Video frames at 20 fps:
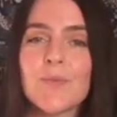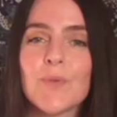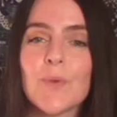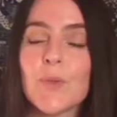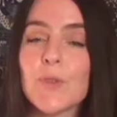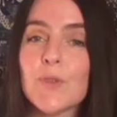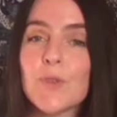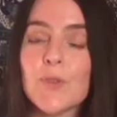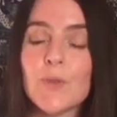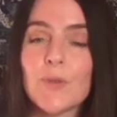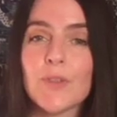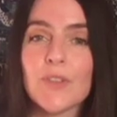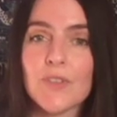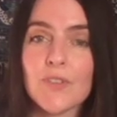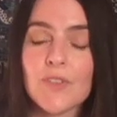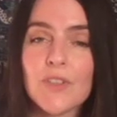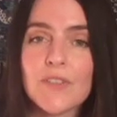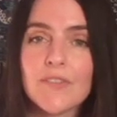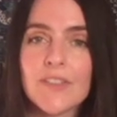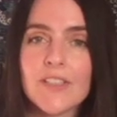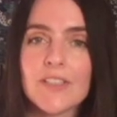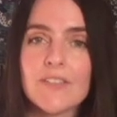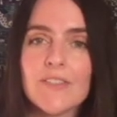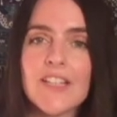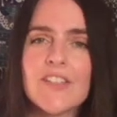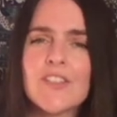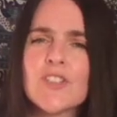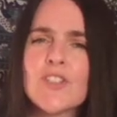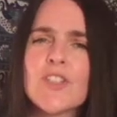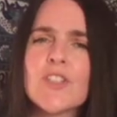or too conservative.
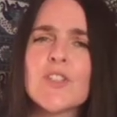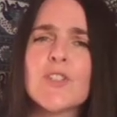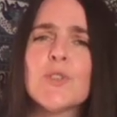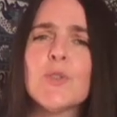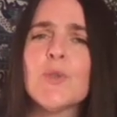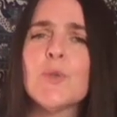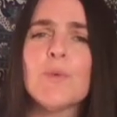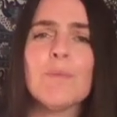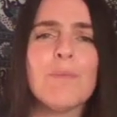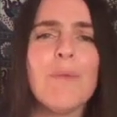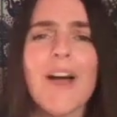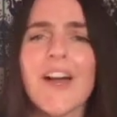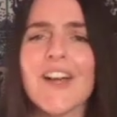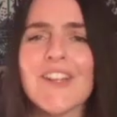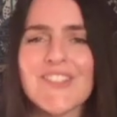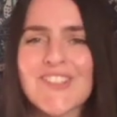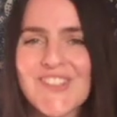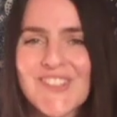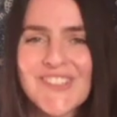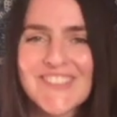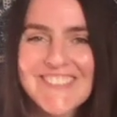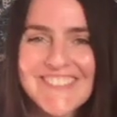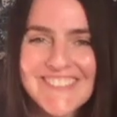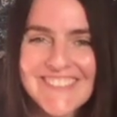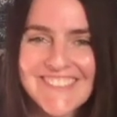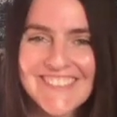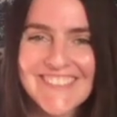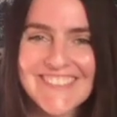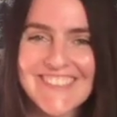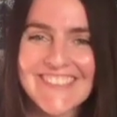It's just too much.
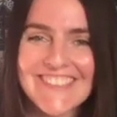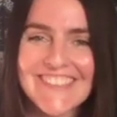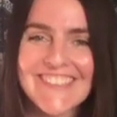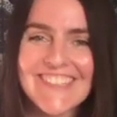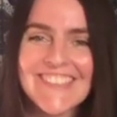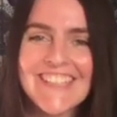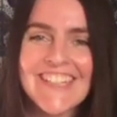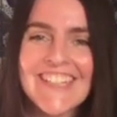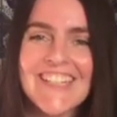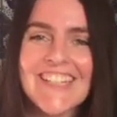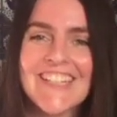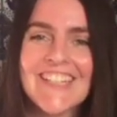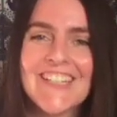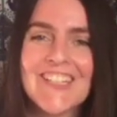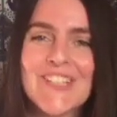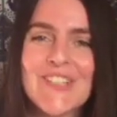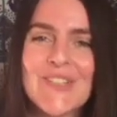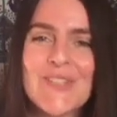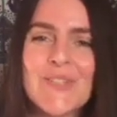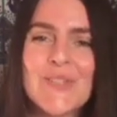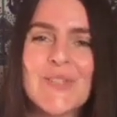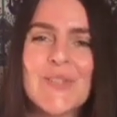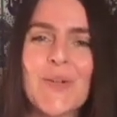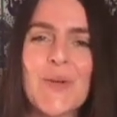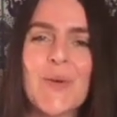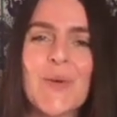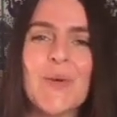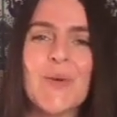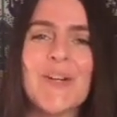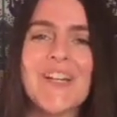
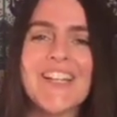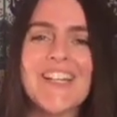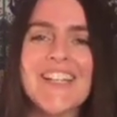So